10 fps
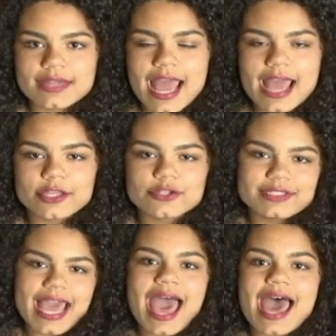at your
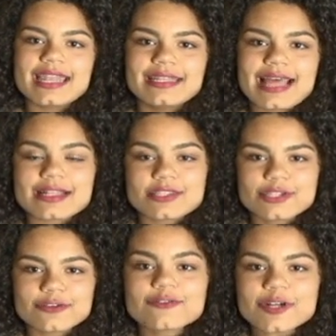dad and that's
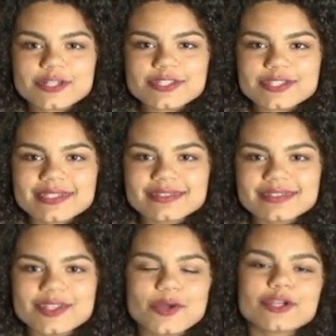your first
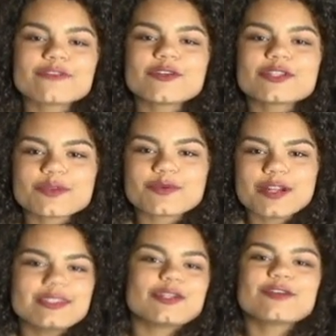you know your first
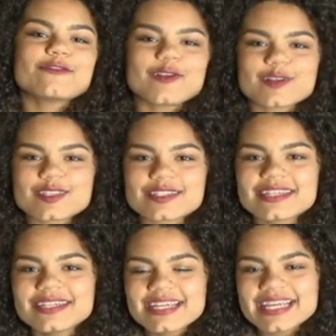prince your first
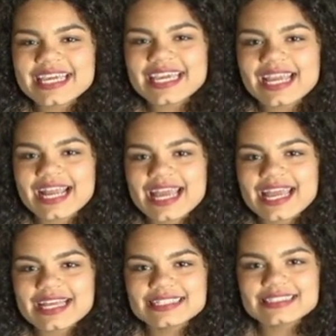
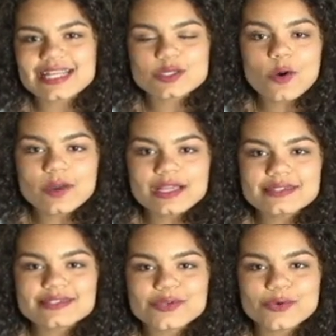king and that's
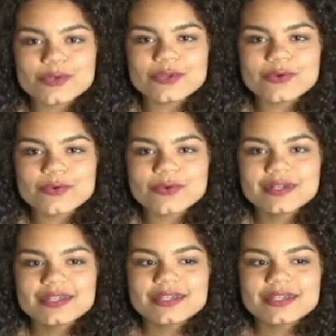always who you